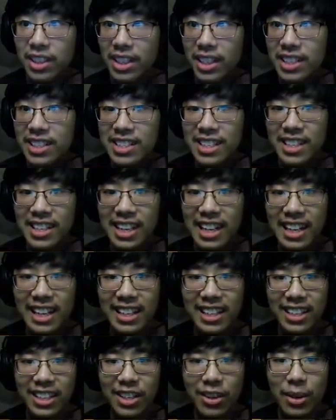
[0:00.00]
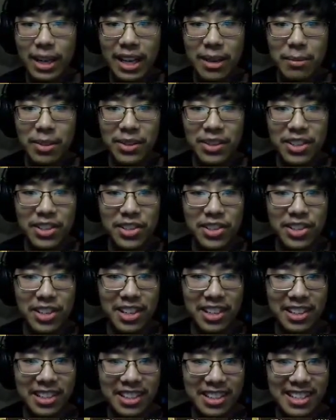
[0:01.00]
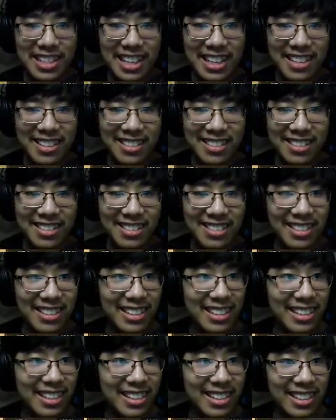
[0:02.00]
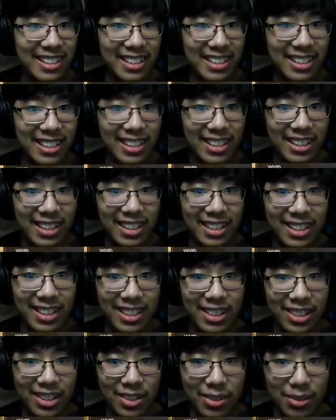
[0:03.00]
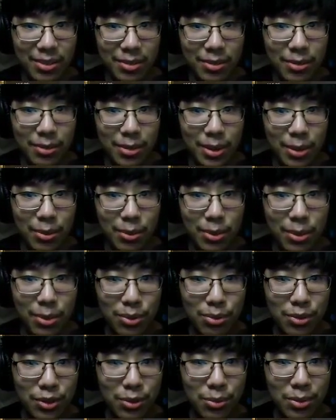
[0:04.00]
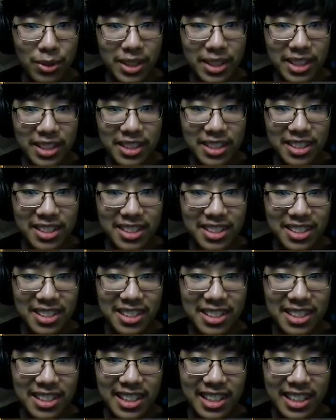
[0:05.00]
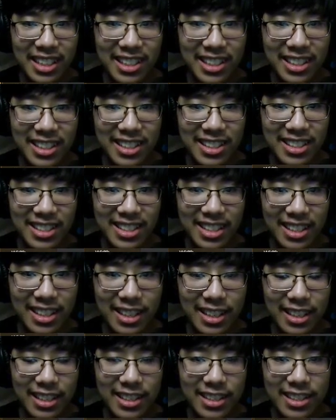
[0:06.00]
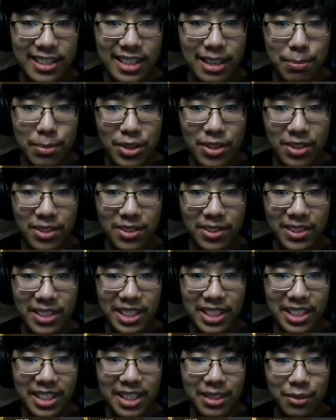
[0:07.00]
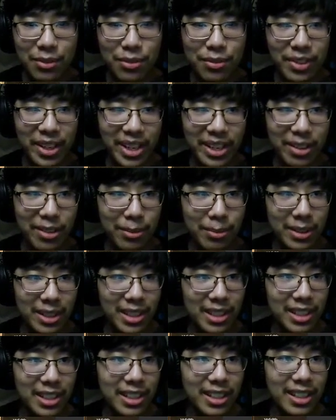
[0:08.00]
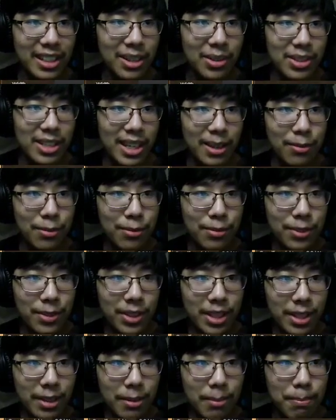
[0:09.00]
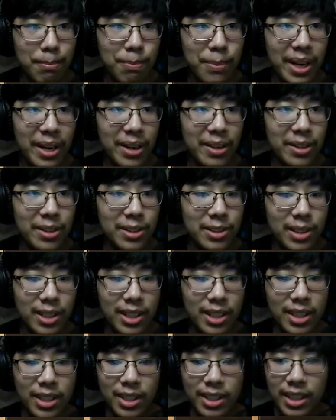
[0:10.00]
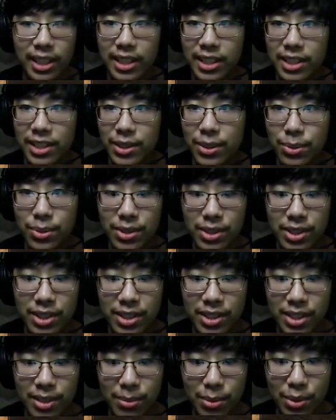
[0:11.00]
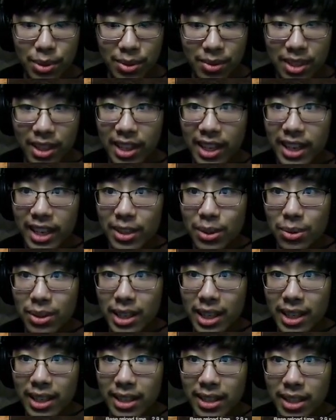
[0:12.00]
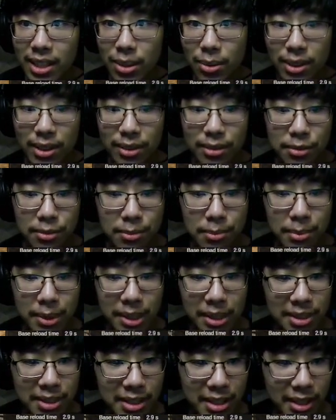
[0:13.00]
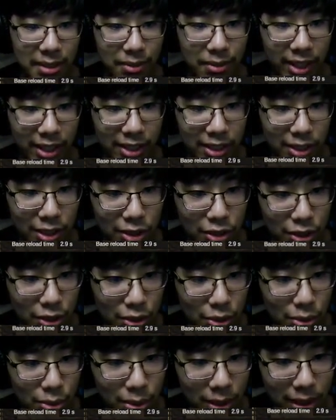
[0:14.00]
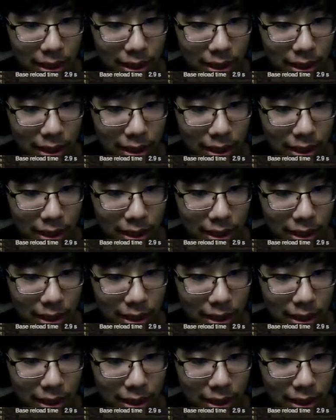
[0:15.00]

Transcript: It didn't have no ammunition. Dang it. Well, World War I, this is kind of exceptionally unfair. Now time for the barrel. It uses some sort of thing I do not know of, but if I could just do a